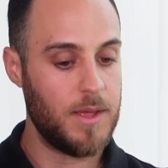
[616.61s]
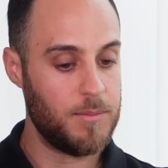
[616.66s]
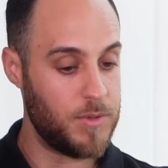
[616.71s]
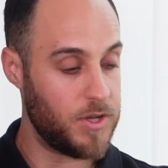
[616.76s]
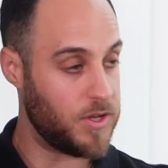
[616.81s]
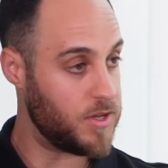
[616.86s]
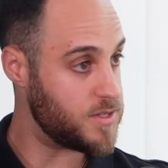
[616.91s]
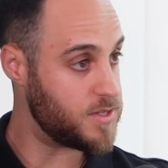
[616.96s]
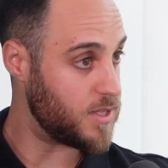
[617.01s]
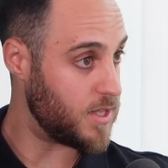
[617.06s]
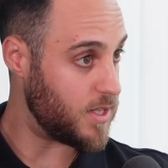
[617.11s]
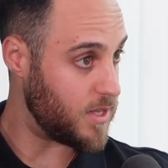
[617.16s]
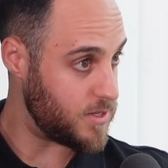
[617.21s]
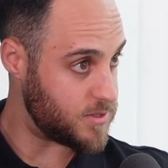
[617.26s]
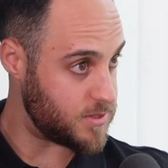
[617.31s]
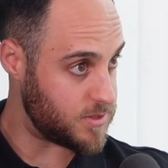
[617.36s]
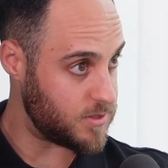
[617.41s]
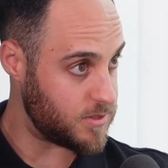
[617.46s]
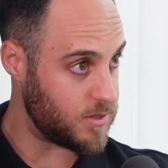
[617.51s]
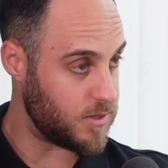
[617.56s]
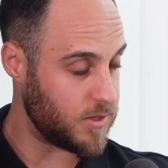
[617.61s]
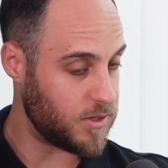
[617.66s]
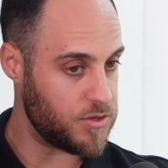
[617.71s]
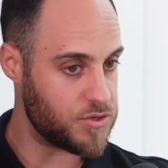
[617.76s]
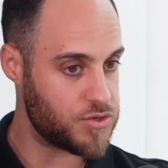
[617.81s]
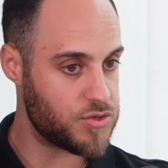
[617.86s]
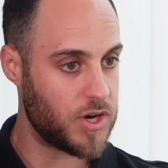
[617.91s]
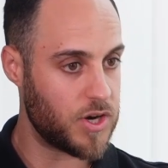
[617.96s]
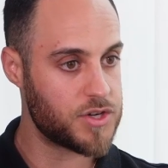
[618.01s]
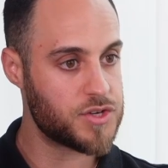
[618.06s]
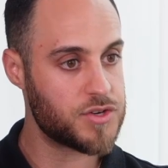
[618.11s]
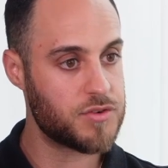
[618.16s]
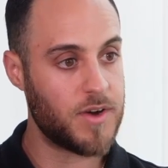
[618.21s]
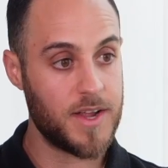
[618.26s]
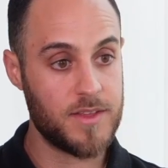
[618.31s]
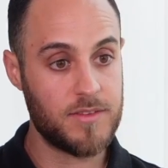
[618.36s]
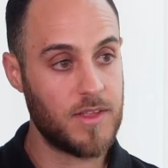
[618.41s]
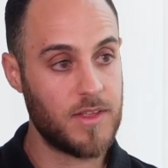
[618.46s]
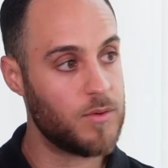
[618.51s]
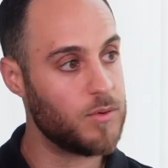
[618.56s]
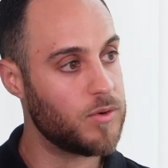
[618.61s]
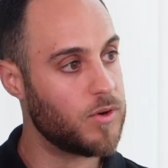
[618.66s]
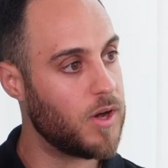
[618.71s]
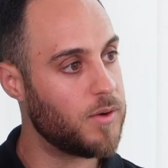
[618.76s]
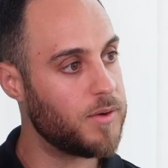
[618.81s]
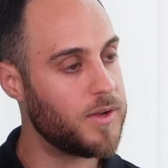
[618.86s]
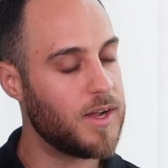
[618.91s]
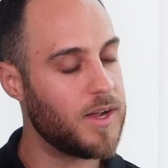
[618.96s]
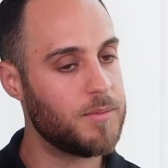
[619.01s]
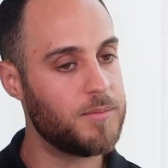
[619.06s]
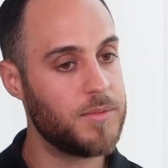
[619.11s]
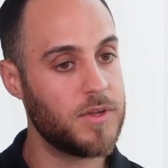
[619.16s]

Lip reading: because of these construction rates that were going up,